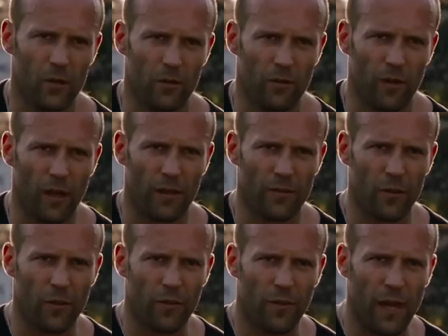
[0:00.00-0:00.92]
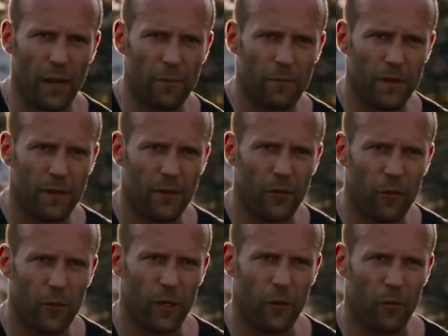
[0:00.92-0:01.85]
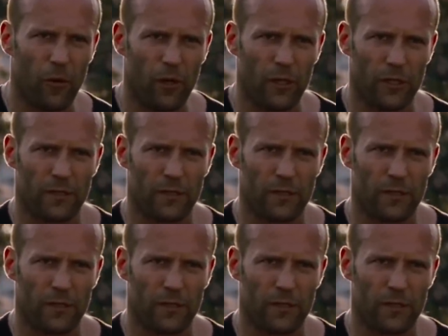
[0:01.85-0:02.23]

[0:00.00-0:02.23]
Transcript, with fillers: That was, of course, until his path